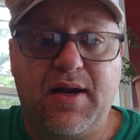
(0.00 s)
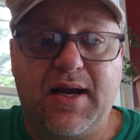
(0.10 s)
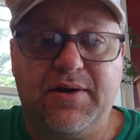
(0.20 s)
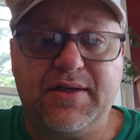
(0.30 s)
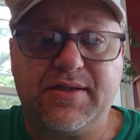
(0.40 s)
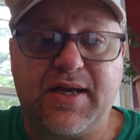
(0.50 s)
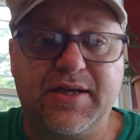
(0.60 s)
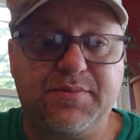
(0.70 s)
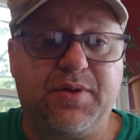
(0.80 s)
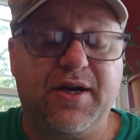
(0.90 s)
how his
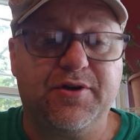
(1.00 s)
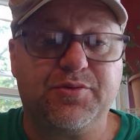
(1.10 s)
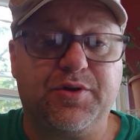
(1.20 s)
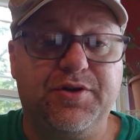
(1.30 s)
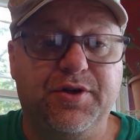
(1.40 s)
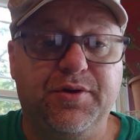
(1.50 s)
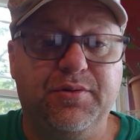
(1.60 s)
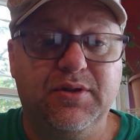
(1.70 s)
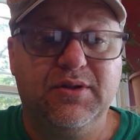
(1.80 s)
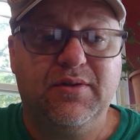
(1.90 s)
Saints players would
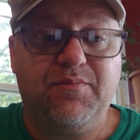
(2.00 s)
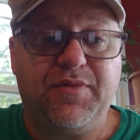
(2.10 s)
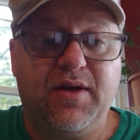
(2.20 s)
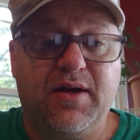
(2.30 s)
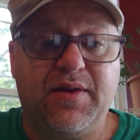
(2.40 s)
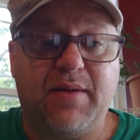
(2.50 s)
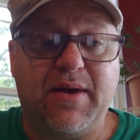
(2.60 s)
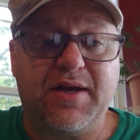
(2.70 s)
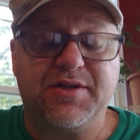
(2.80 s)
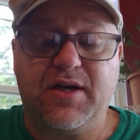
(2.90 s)
do in that
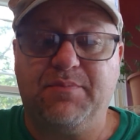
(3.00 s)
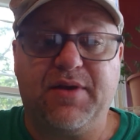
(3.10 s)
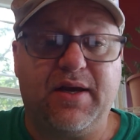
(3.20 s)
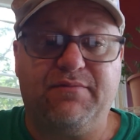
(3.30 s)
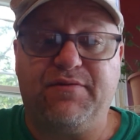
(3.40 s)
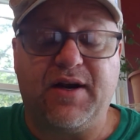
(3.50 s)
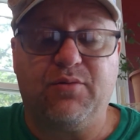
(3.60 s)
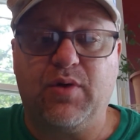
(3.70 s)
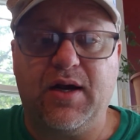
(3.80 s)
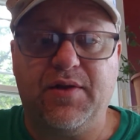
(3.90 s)
matchup. They fared
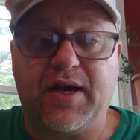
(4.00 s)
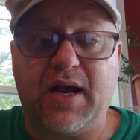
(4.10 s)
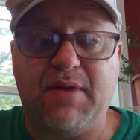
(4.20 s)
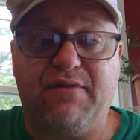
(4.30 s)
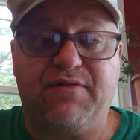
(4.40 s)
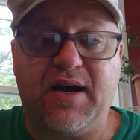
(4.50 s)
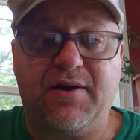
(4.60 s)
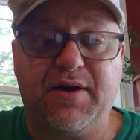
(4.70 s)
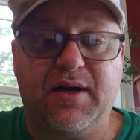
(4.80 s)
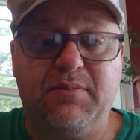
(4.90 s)
well. They came out
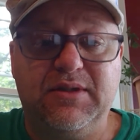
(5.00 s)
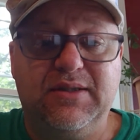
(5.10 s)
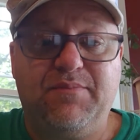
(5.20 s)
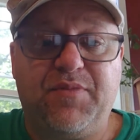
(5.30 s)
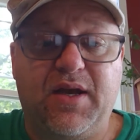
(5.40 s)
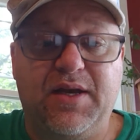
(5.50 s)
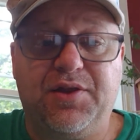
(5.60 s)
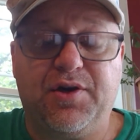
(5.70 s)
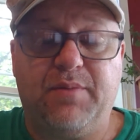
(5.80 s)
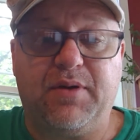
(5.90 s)
fired up. He
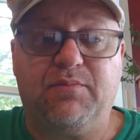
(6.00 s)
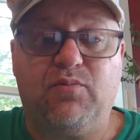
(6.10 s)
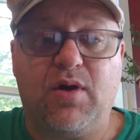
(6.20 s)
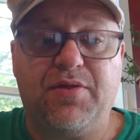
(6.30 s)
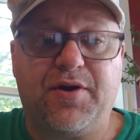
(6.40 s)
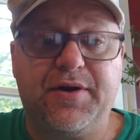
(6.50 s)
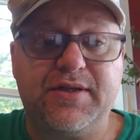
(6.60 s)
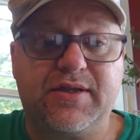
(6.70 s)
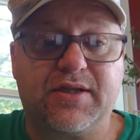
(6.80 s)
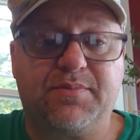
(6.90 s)
threw up a
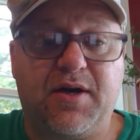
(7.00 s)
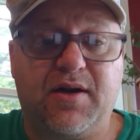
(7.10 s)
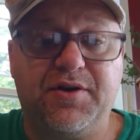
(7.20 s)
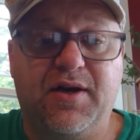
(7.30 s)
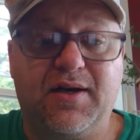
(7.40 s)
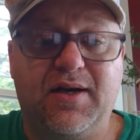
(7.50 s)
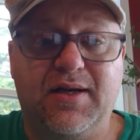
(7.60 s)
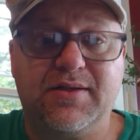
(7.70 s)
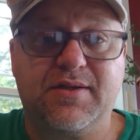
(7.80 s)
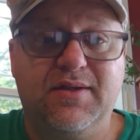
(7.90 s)
136 spot on Young
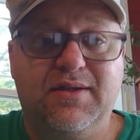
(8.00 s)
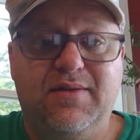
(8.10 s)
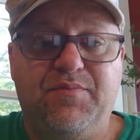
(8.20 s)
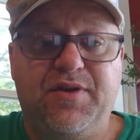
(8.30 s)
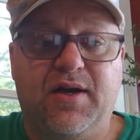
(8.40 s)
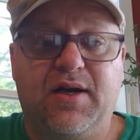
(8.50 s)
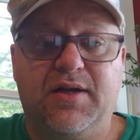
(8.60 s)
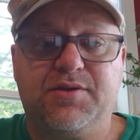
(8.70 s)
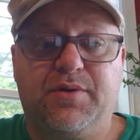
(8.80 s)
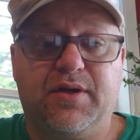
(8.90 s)
Guns. Young
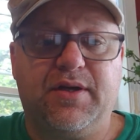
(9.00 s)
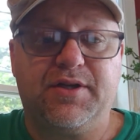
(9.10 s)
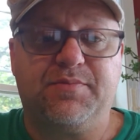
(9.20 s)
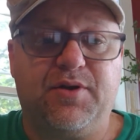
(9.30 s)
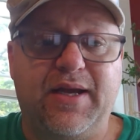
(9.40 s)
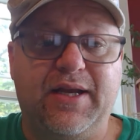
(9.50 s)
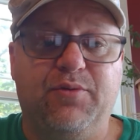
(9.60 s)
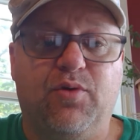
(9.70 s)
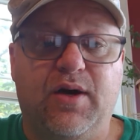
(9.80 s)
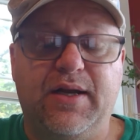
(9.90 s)
Guns with a dismal
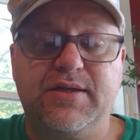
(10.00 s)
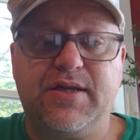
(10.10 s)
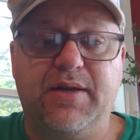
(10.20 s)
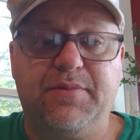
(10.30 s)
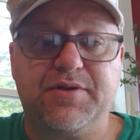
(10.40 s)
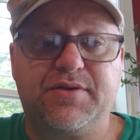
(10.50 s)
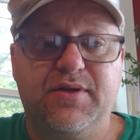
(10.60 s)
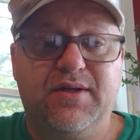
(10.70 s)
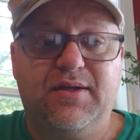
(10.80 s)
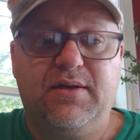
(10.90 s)
81. His team is
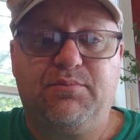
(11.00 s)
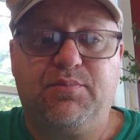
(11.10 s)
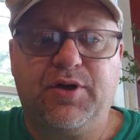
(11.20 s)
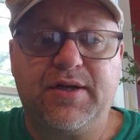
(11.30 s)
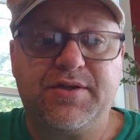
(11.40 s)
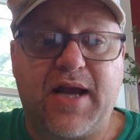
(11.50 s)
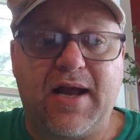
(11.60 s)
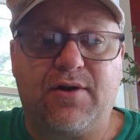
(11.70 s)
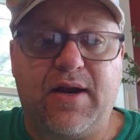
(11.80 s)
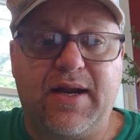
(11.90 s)
looking
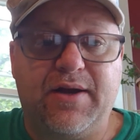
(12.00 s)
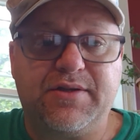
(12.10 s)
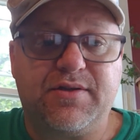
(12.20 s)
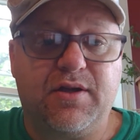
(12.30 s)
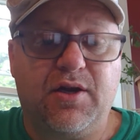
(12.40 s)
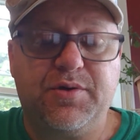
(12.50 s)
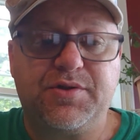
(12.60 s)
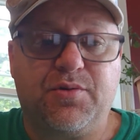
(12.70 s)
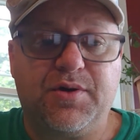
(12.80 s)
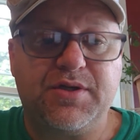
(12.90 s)
scattered right now. He's the lowest
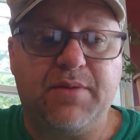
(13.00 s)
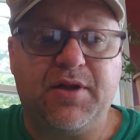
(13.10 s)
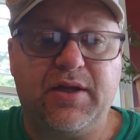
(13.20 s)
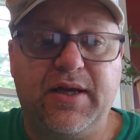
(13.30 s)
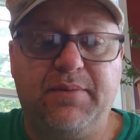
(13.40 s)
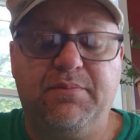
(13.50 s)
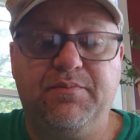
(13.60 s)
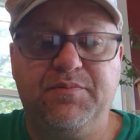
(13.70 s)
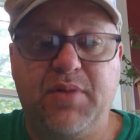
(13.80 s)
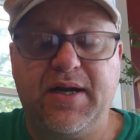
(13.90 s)
scoring team in the
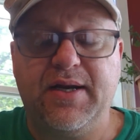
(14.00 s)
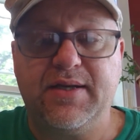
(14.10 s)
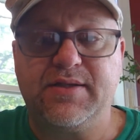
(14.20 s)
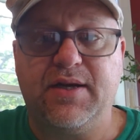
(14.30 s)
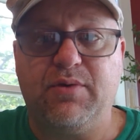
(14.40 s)
league, but he does sit